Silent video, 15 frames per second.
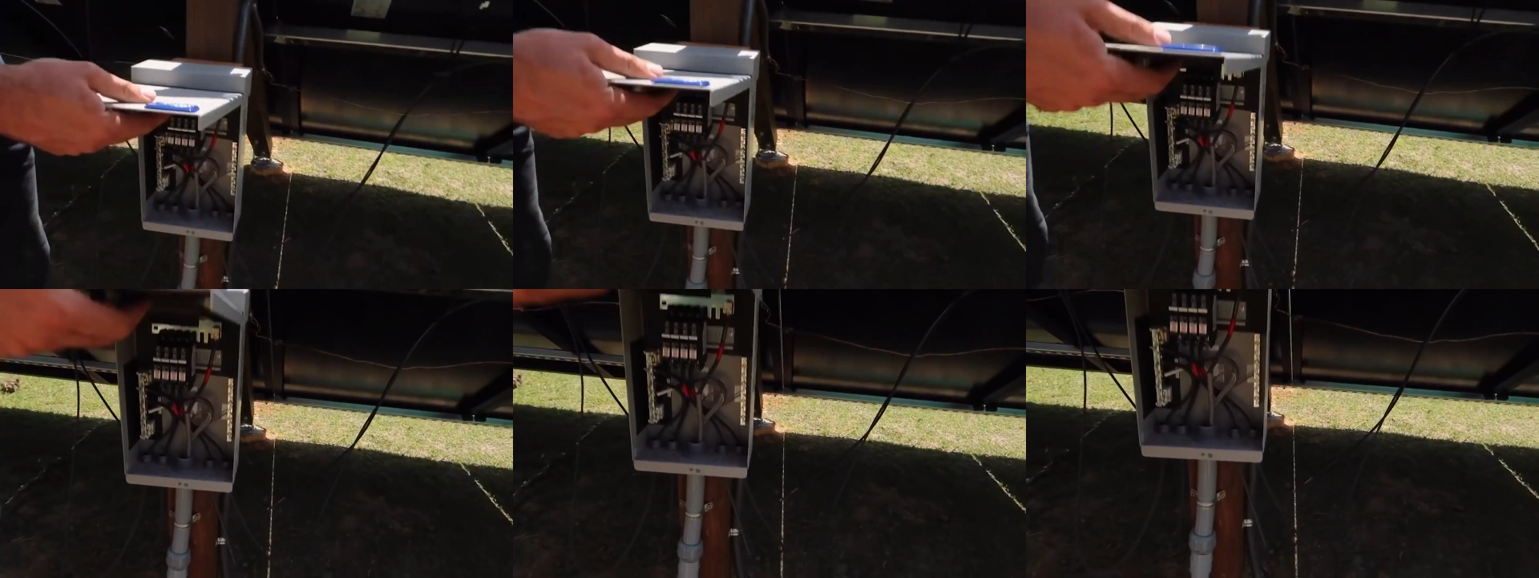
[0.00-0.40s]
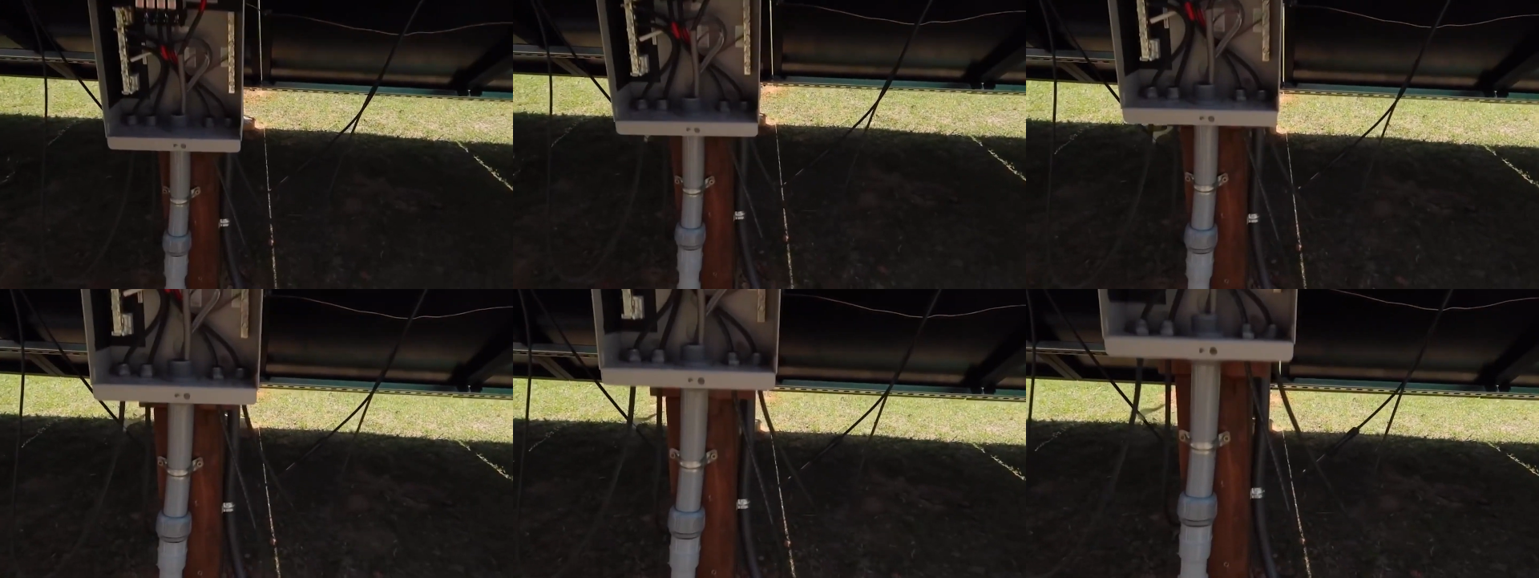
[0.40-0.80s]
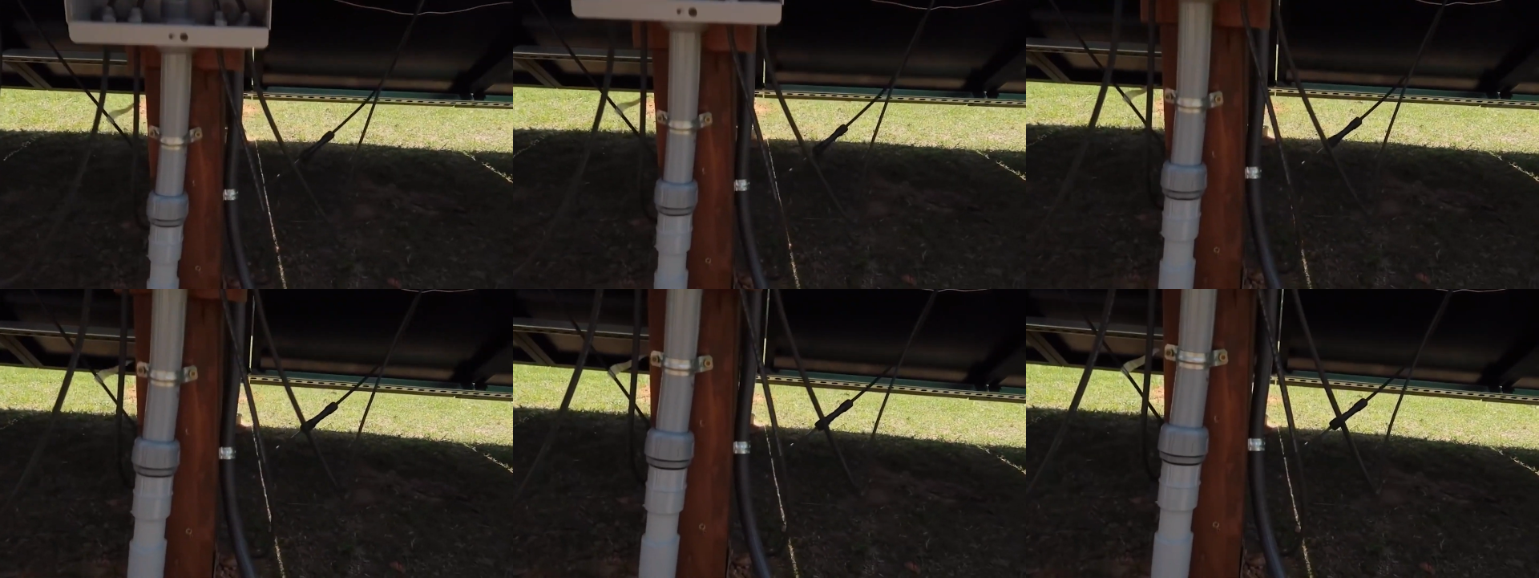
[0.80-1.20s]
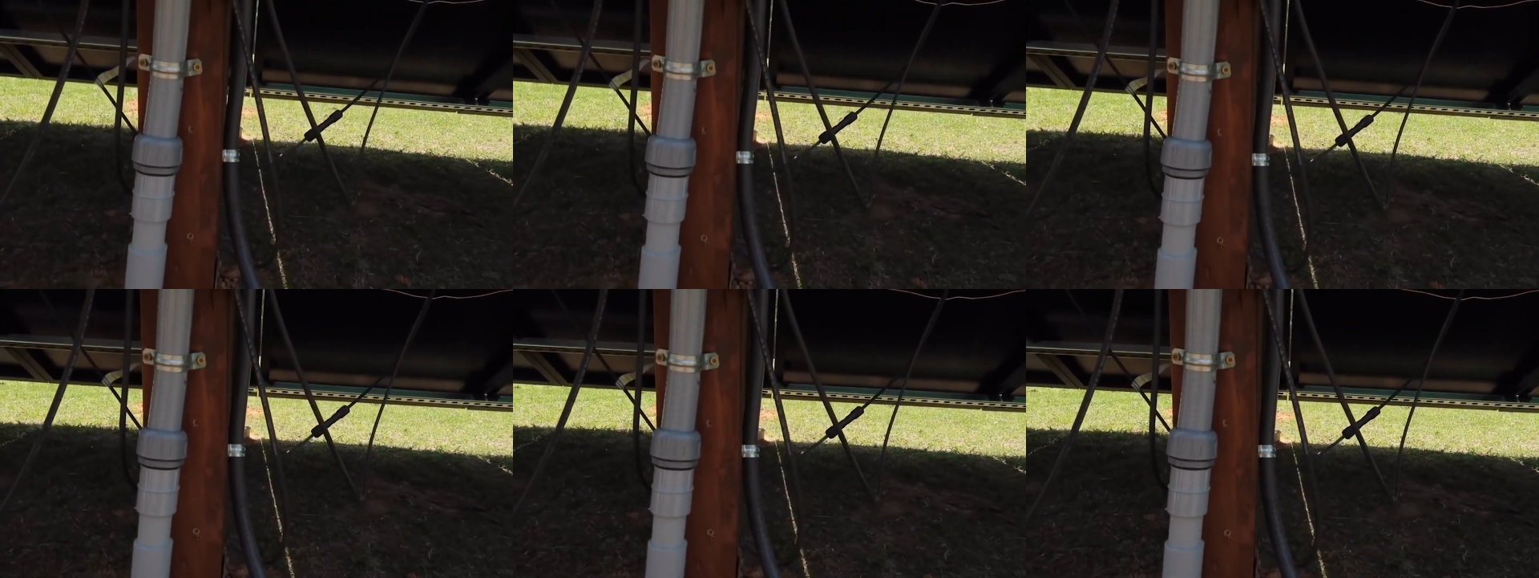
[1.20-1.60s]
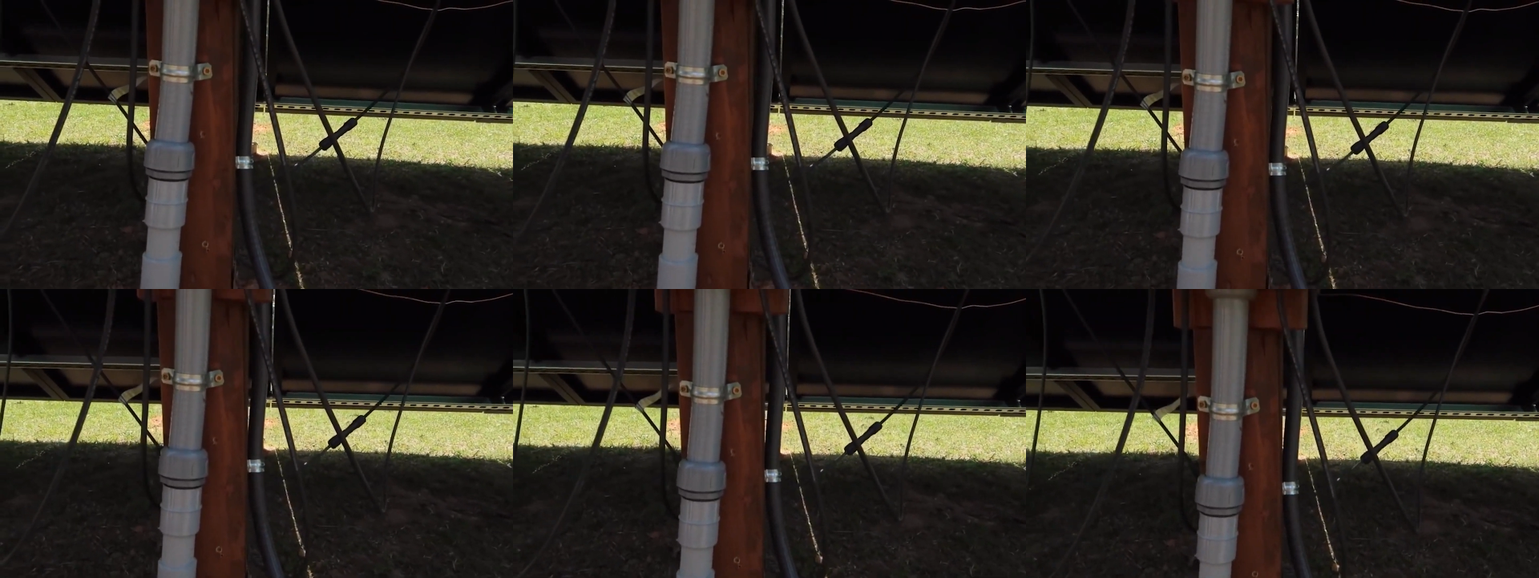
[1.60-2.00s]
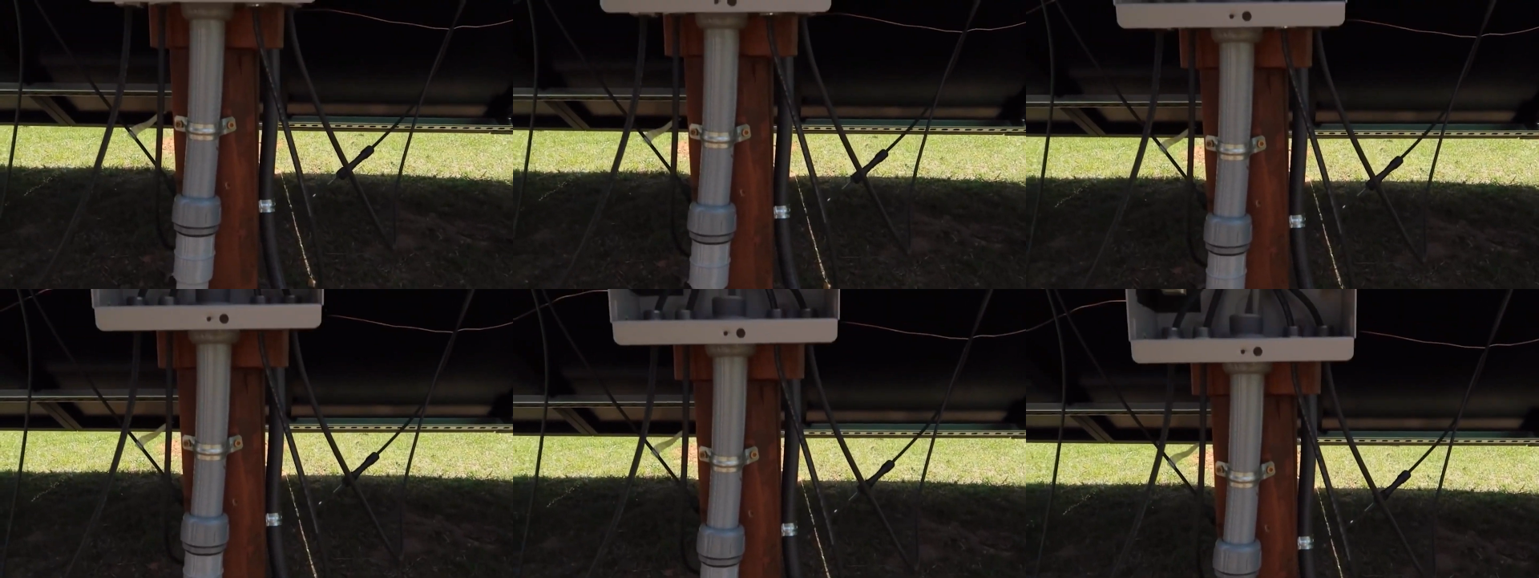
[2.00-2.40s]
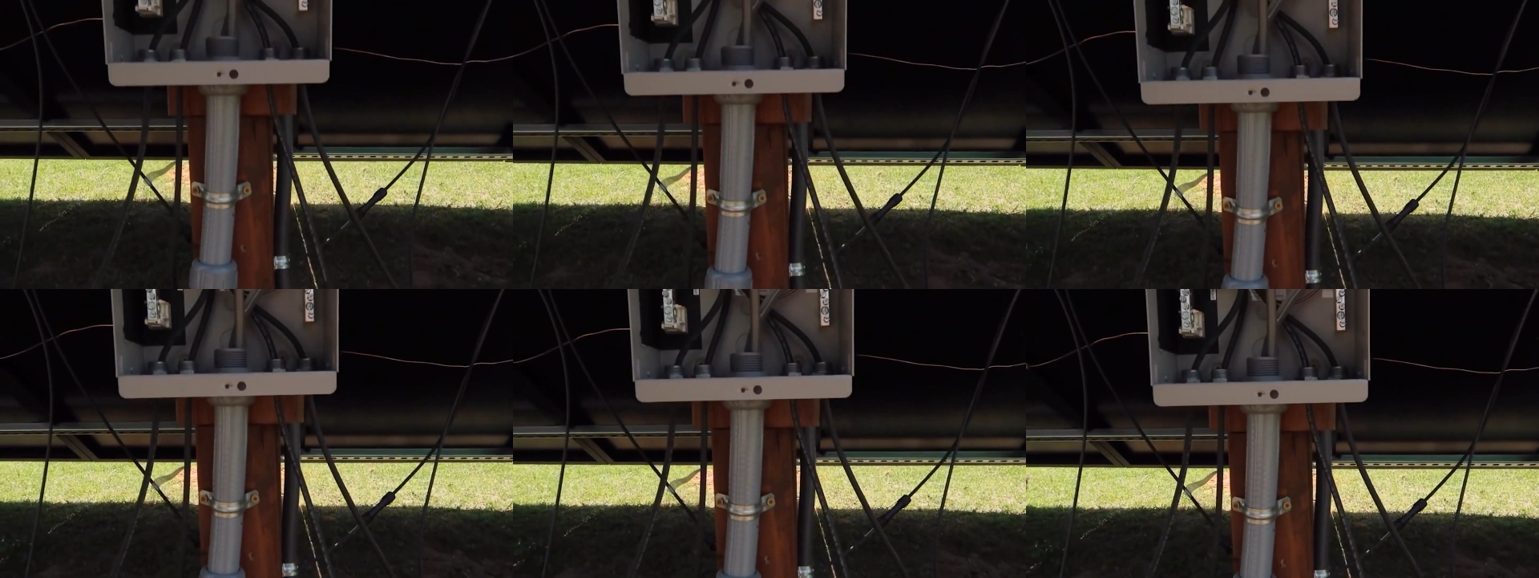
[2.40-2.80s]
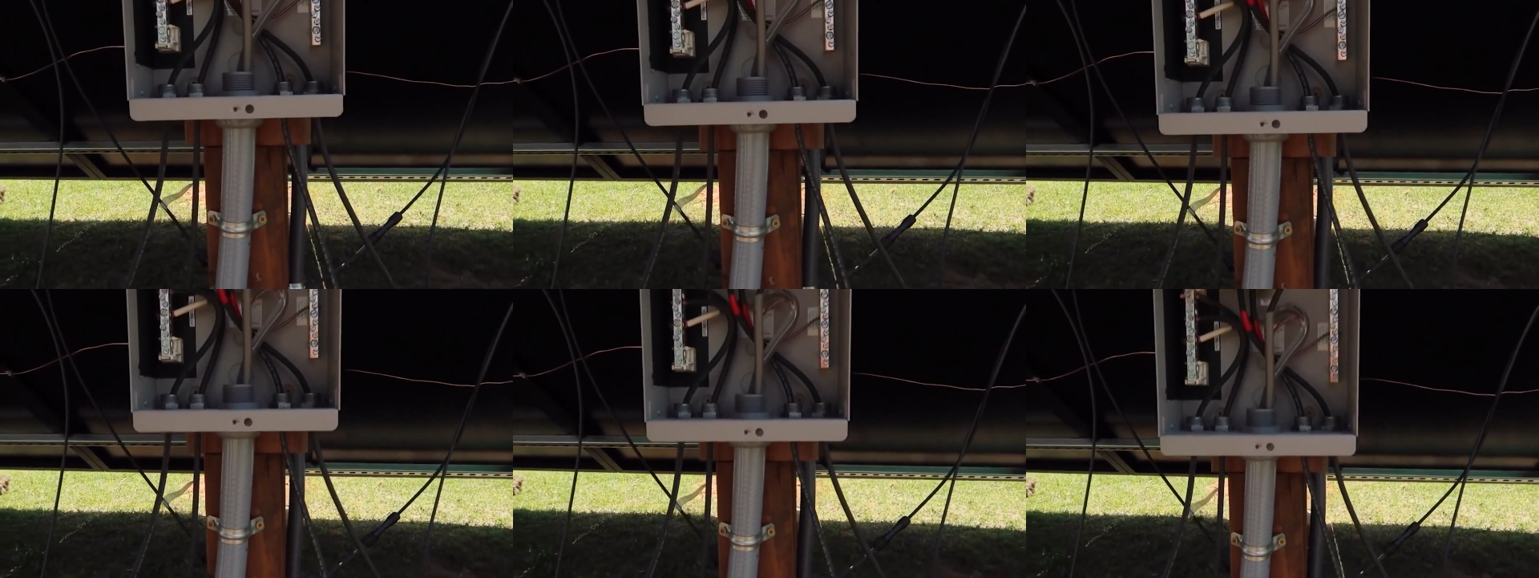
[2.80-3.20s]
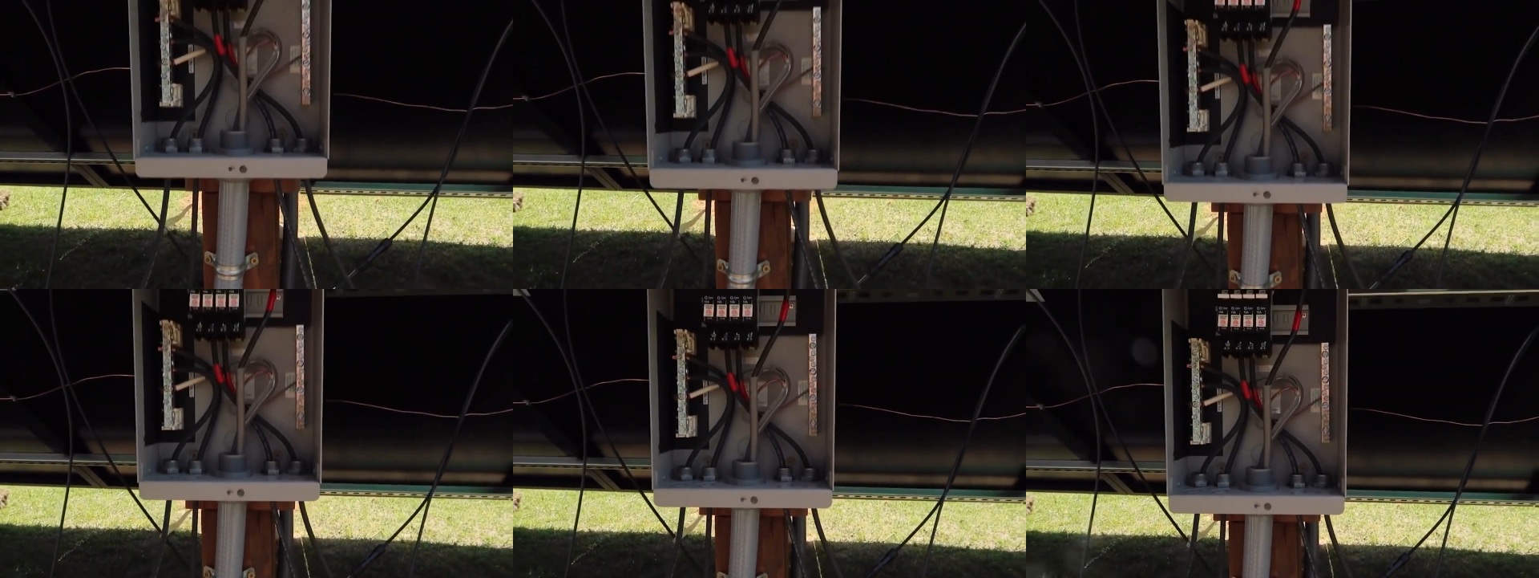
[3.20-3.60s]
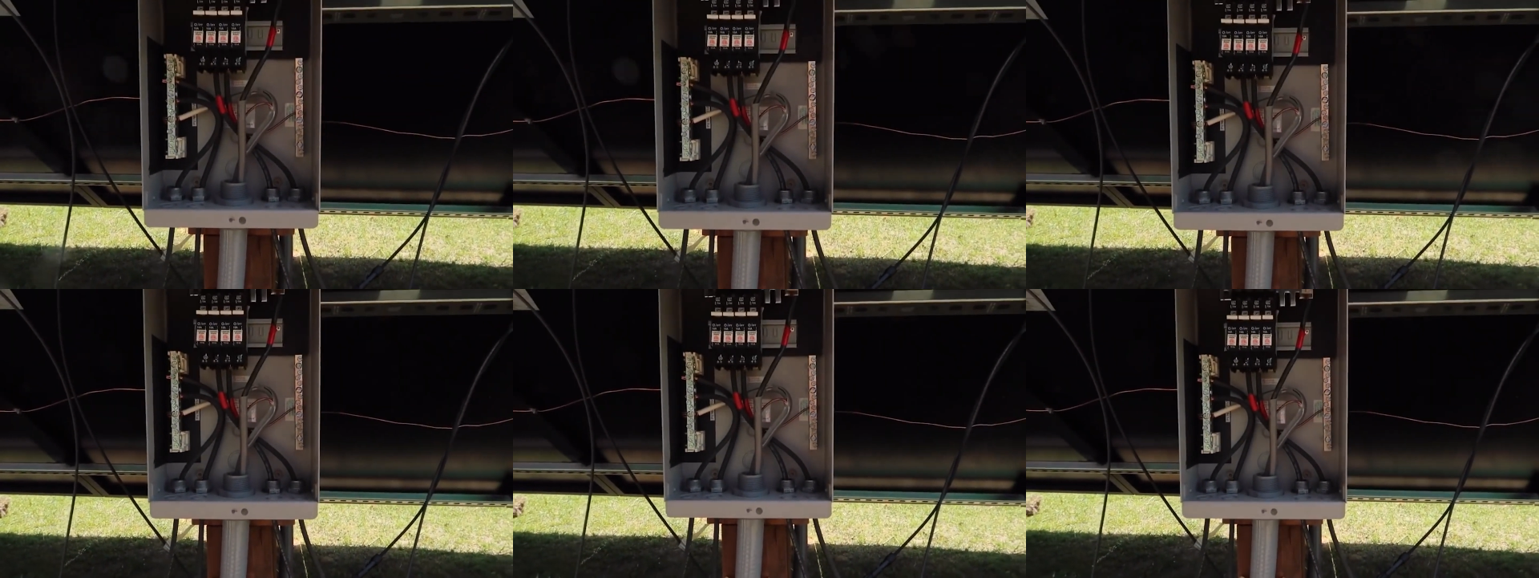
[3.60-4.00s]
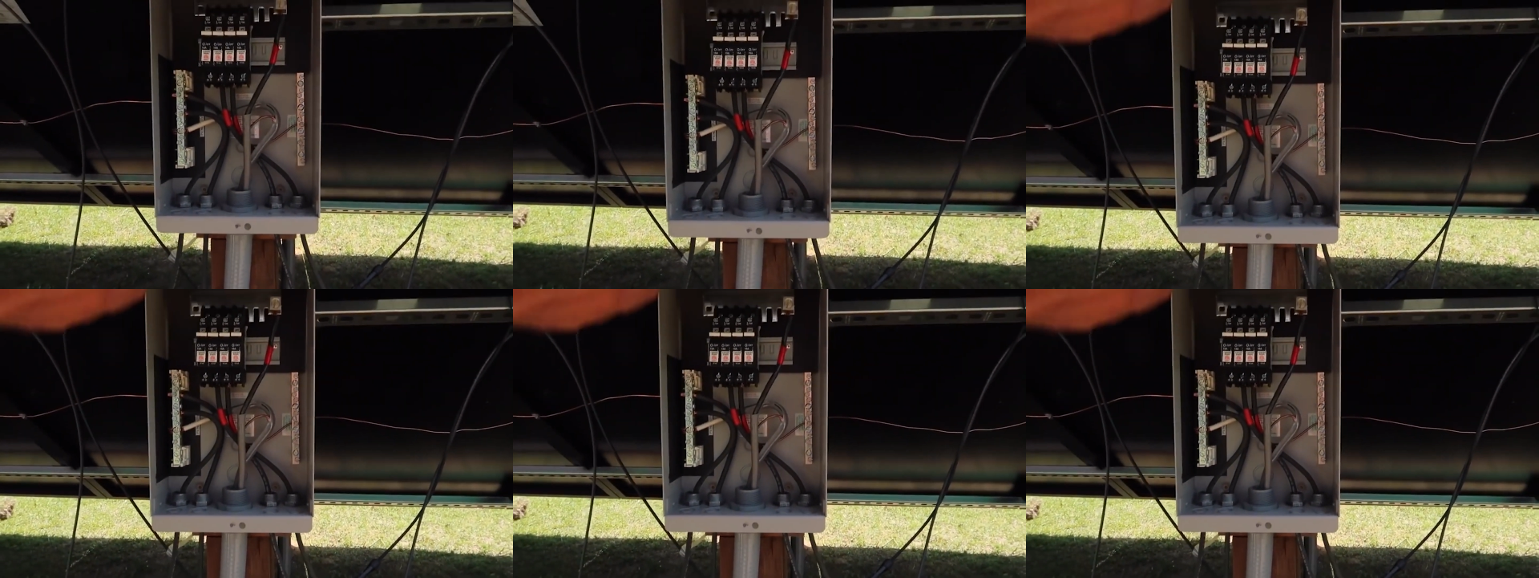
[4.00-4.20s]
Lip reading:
No face is visible, so there are no lips to read.